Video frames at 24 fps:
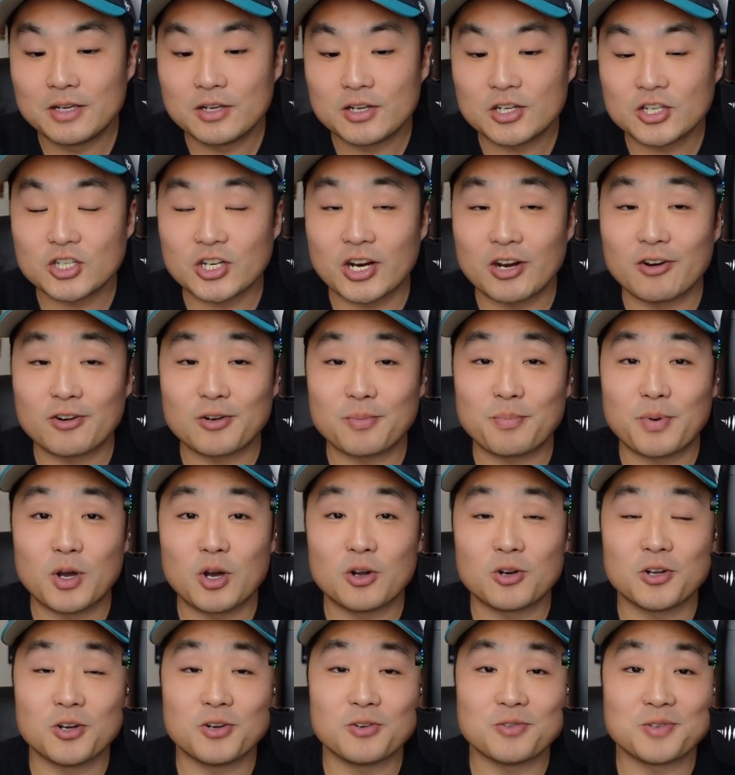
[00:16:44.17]
Jerry
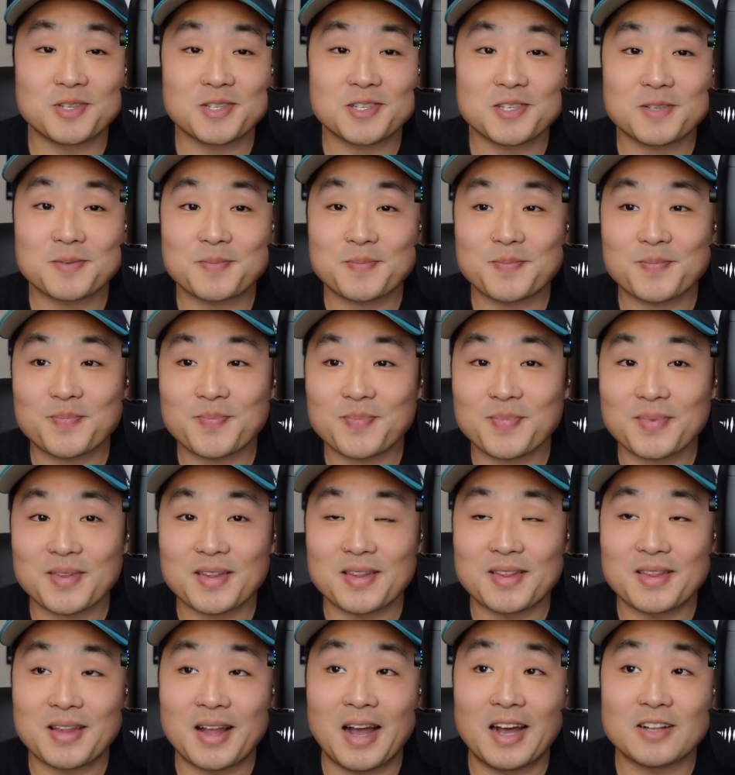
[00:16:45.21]
DiPoto's
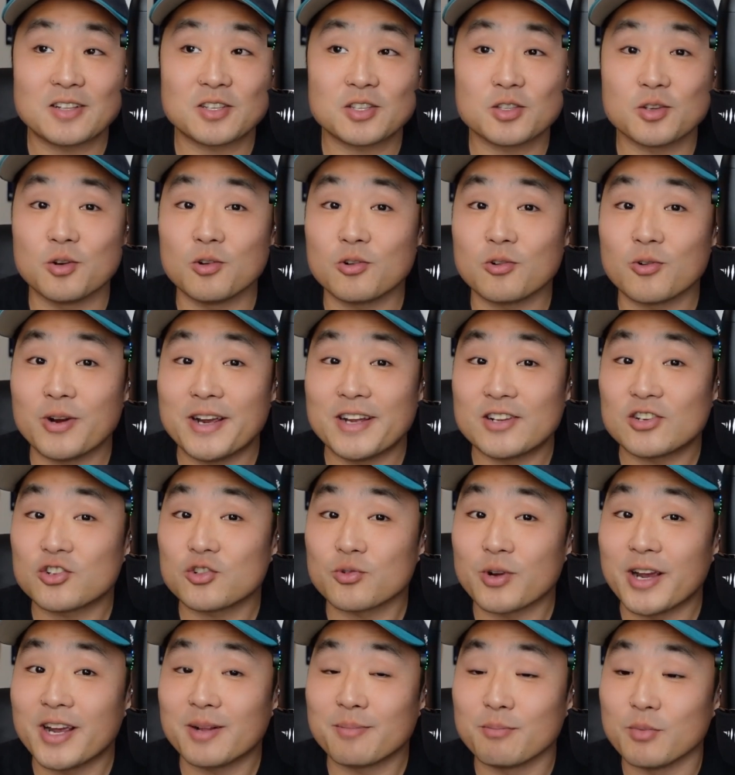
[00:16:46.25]
not so great
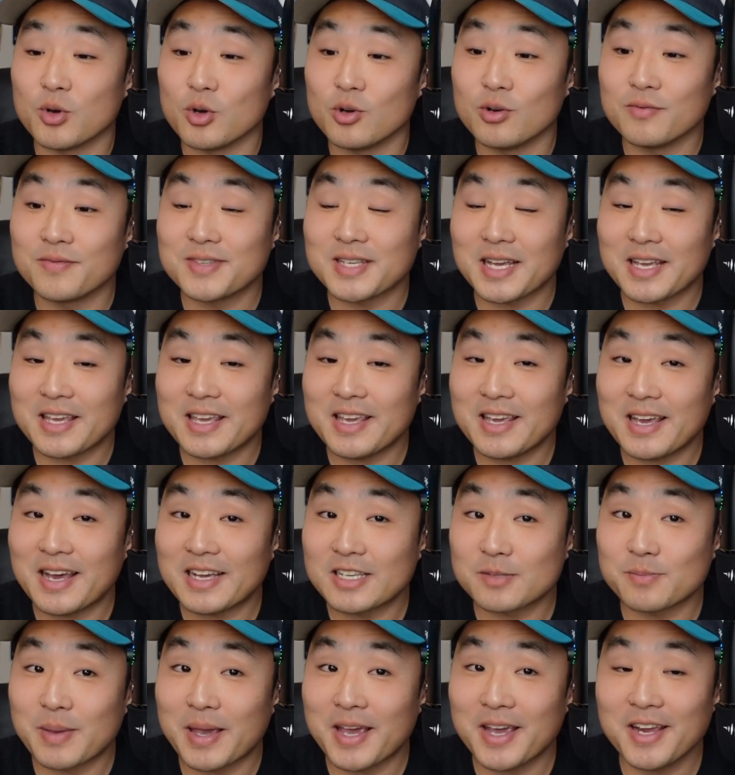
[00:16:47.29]
trade moves that he
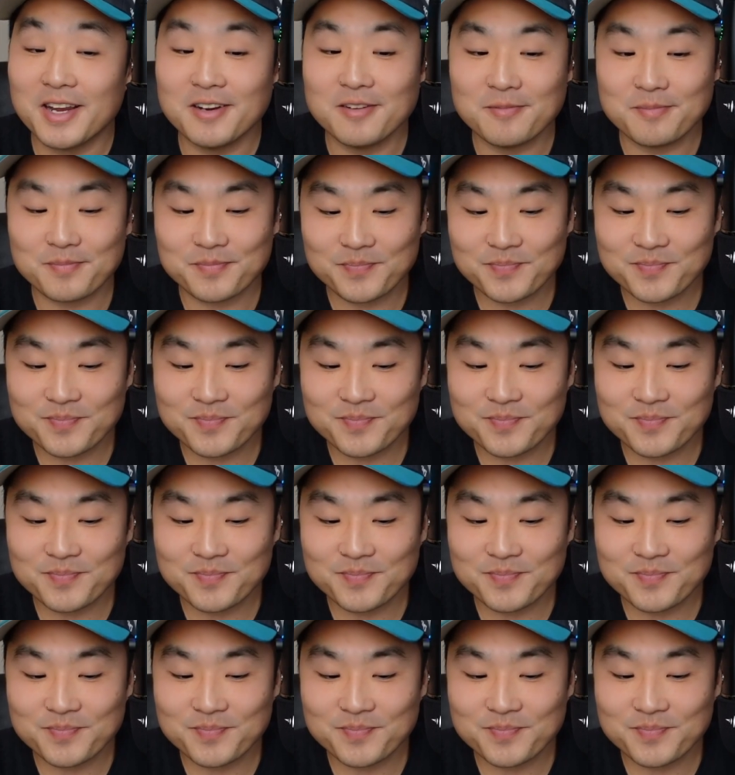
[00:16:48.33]
has made.